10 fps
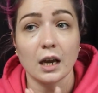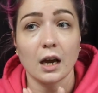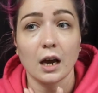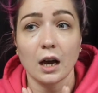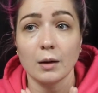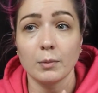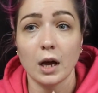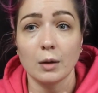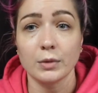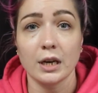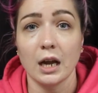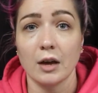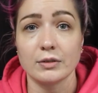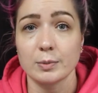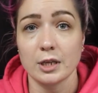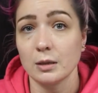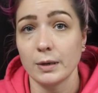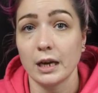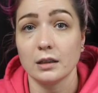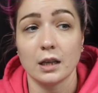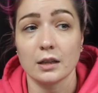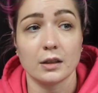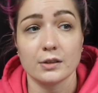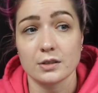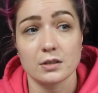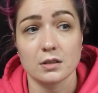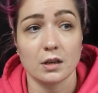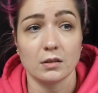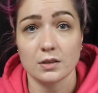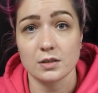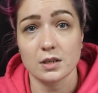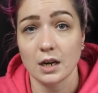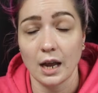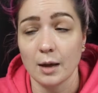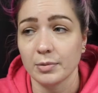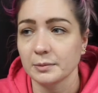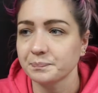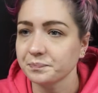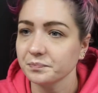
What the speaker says: I'm going to have to pee the bed. This is going to happen.